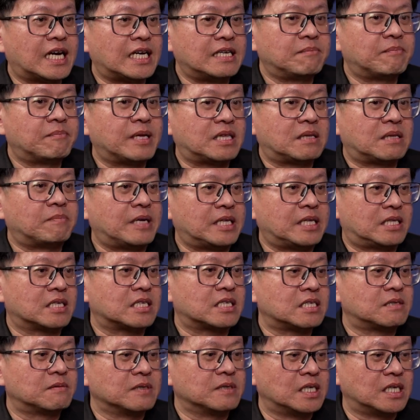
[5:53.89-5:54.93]

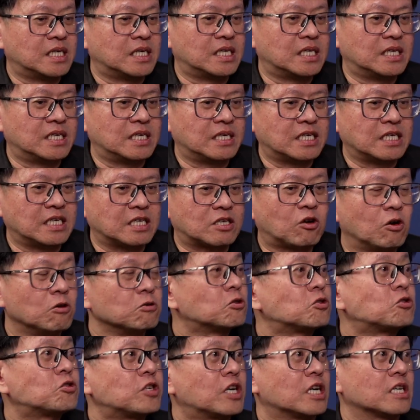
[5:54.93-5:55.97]
mathematical
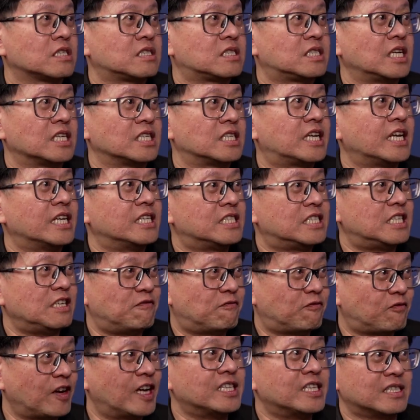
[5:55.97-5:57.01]
constructs that can
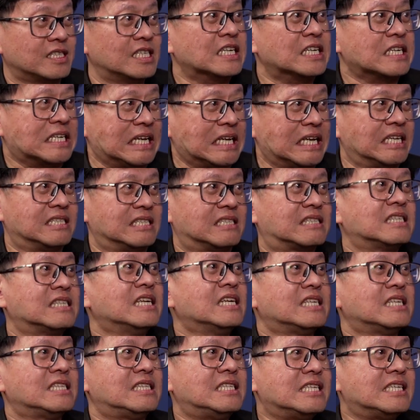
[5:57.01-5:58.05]
defend against
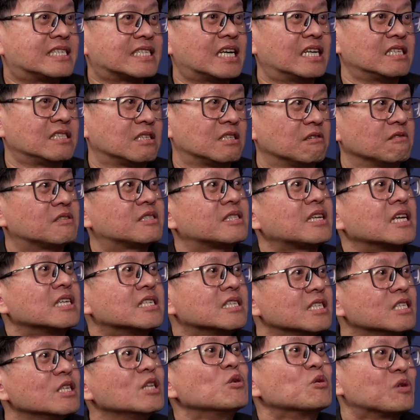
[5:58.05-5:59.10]
these kinds of
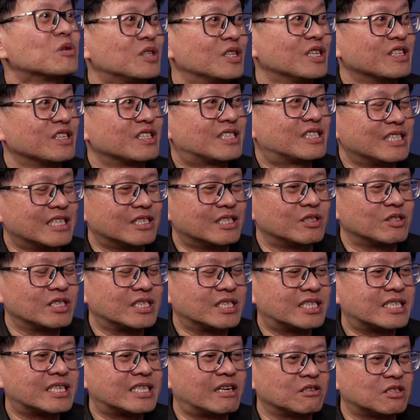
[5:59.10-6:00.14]

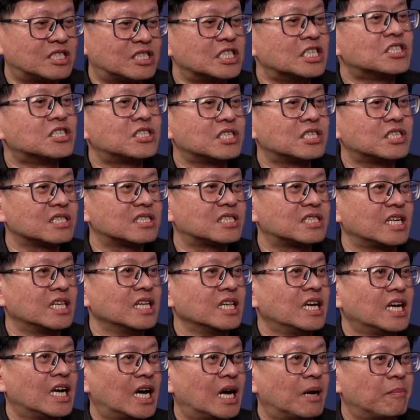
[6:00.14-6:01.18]
these kind of searches that
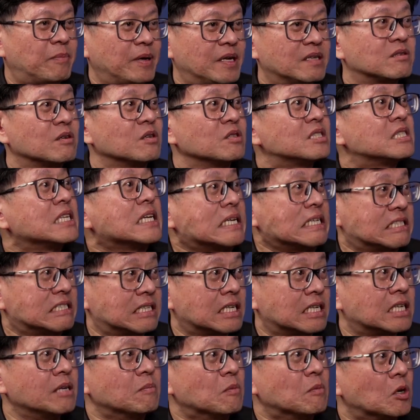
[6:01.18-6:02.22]
are based on
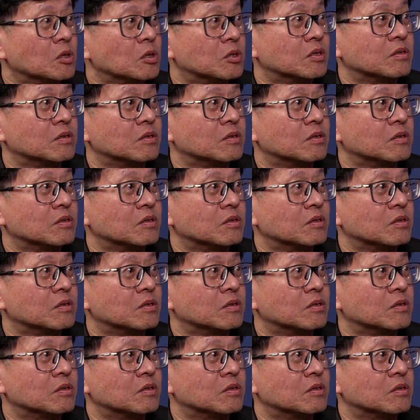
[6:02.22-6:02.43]
cyclic models